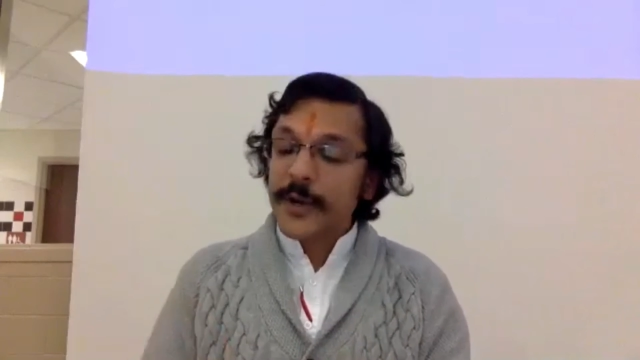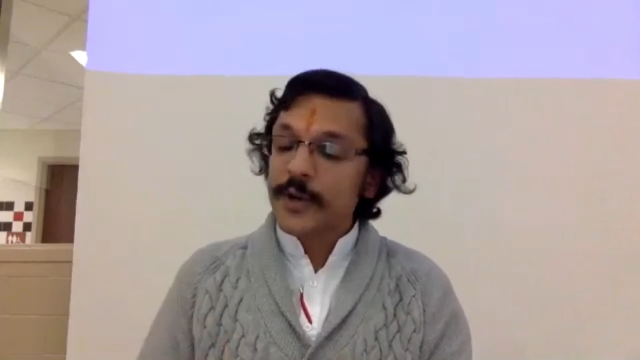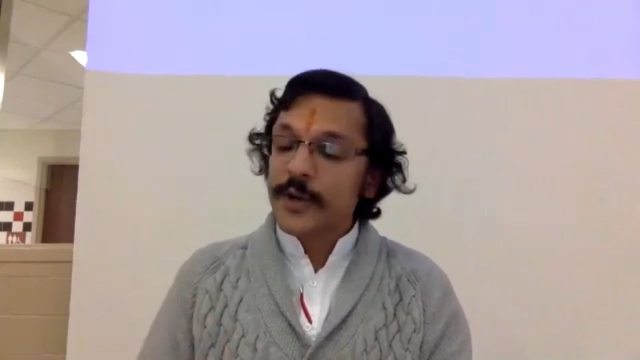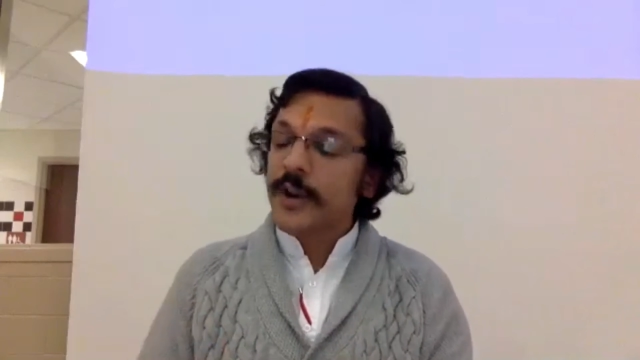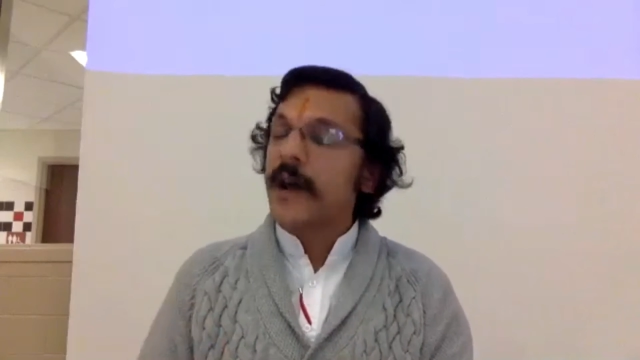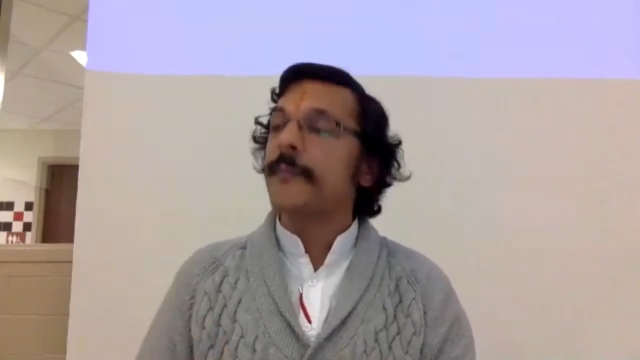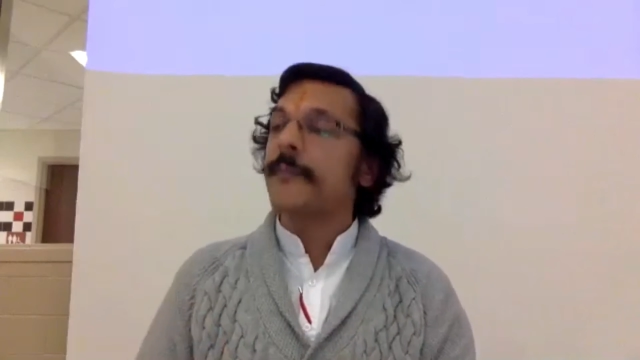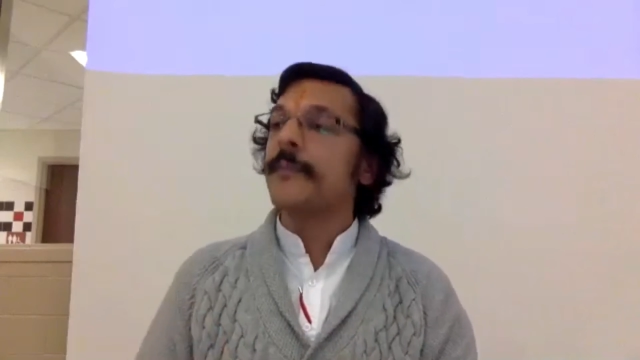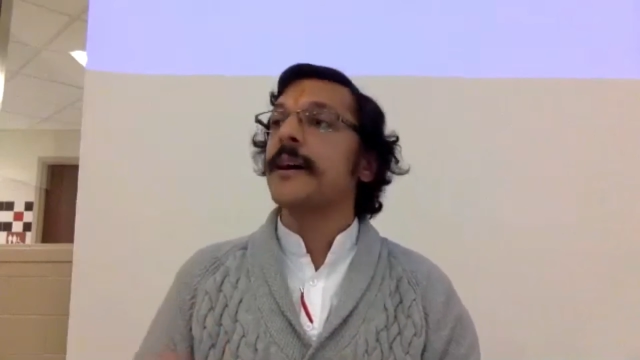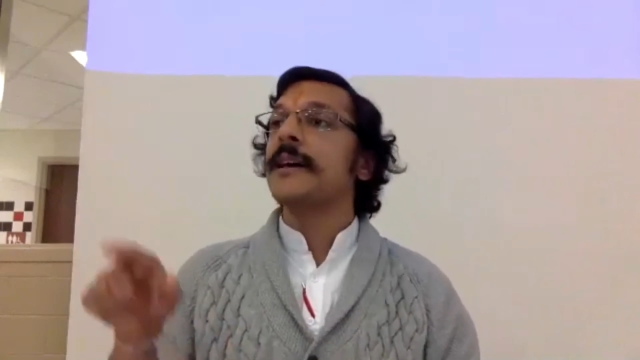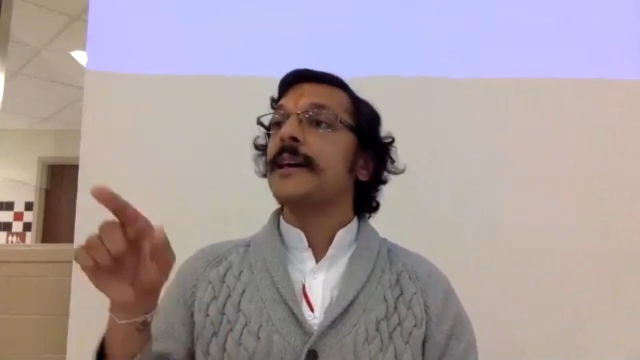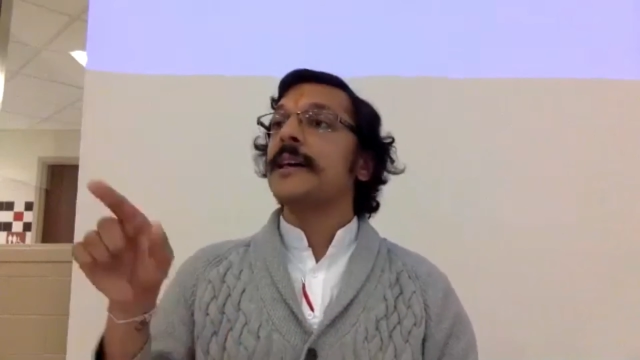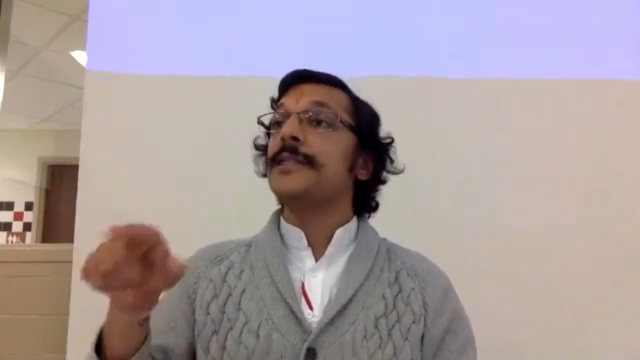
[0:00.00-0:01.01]
thinks that Sri
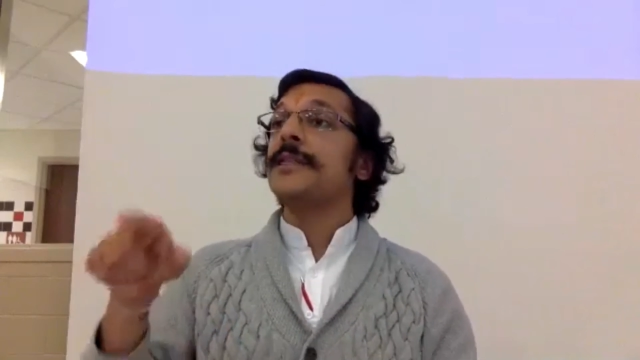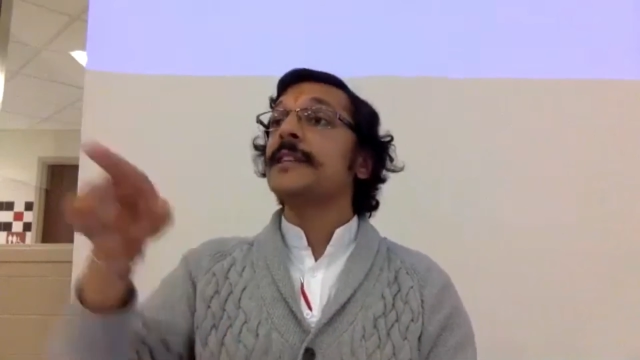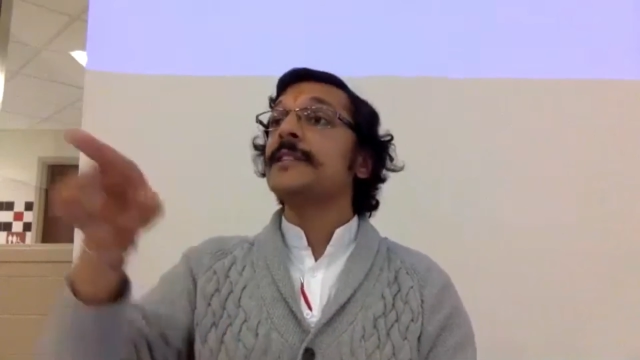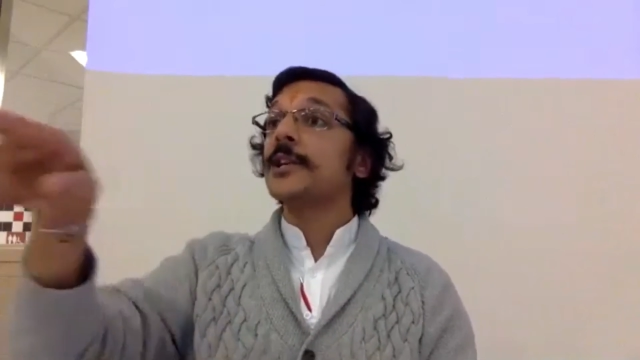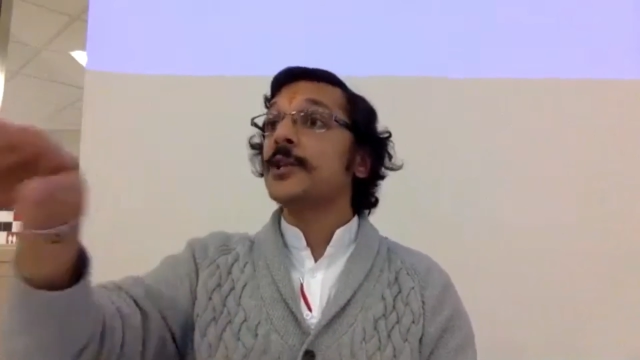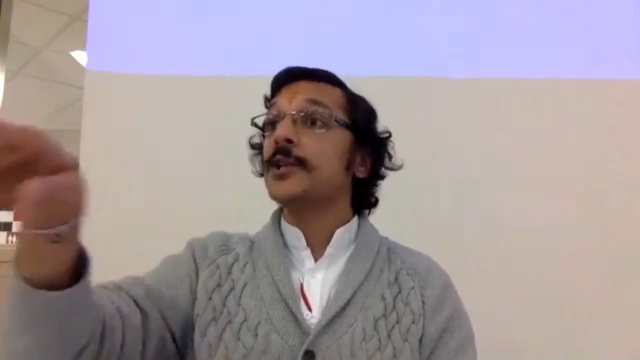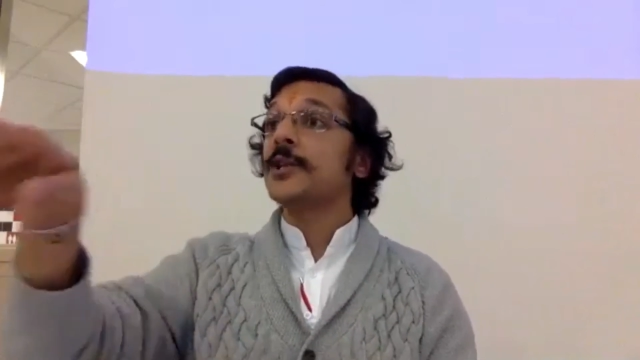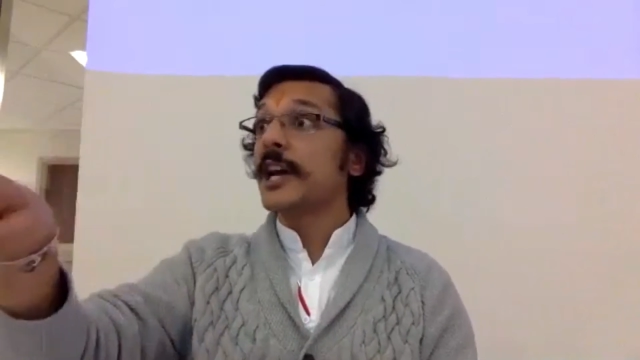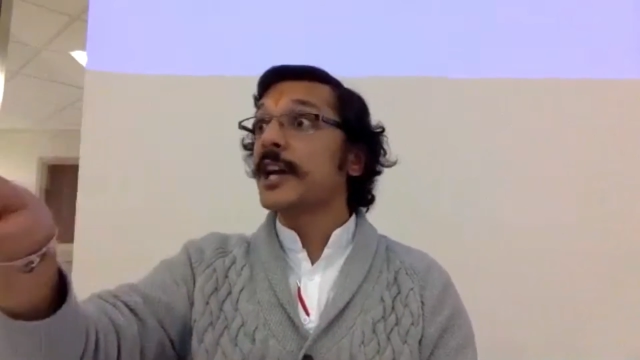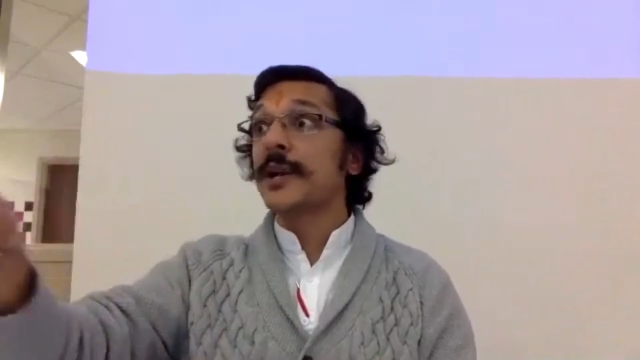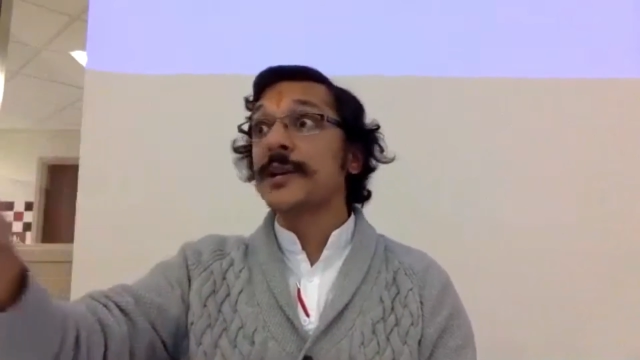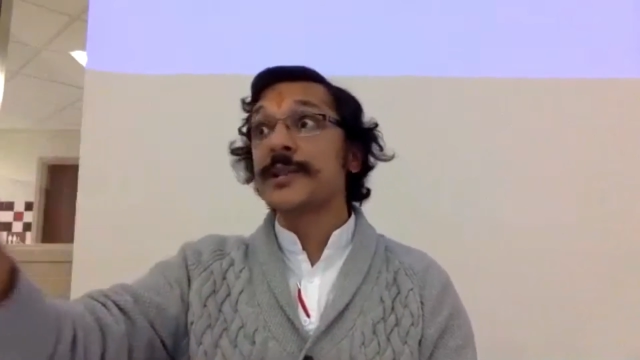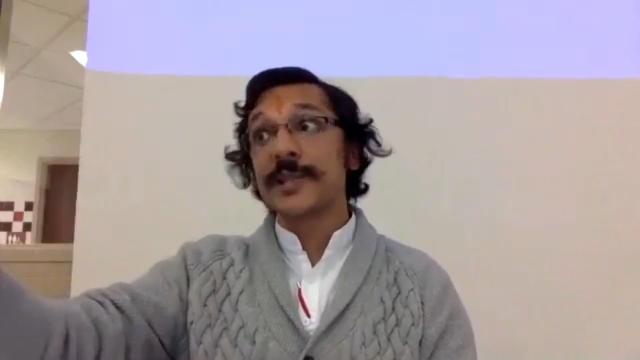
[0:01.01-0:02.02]
Lakshmana is an
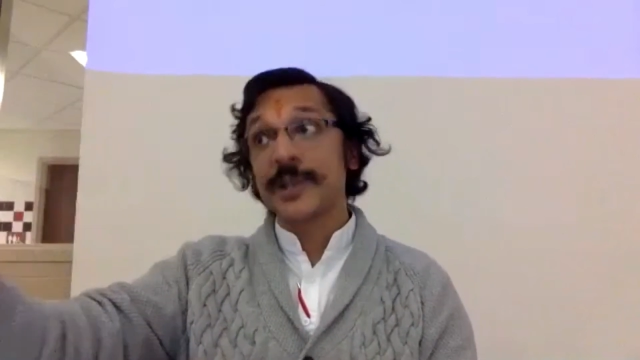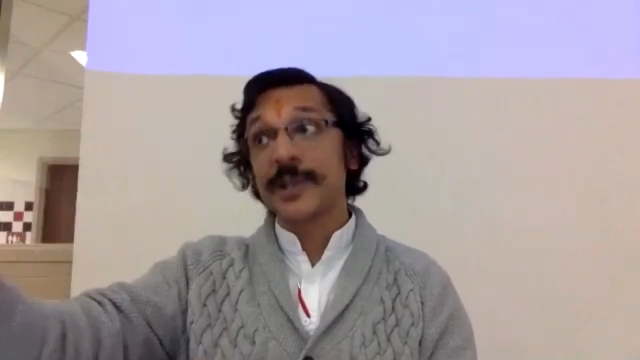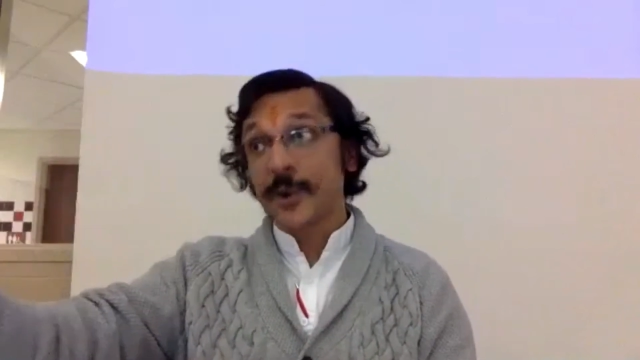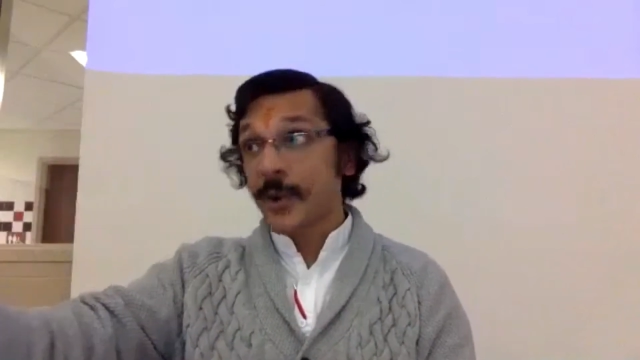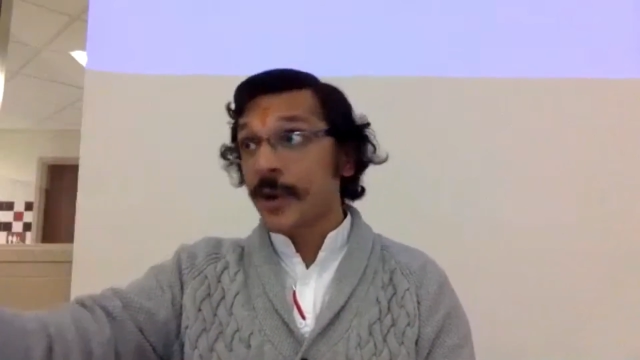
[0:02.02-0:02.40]
ordinary boy.